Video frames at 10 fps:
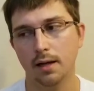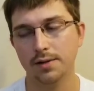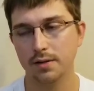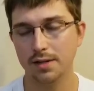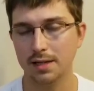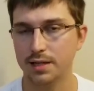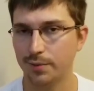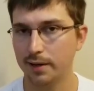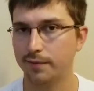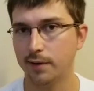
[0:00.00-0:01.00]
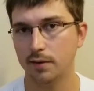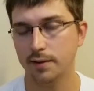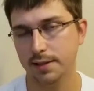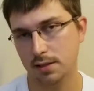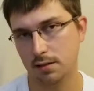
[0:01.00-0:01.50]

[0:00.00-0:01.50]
soon as it gets right in front of us,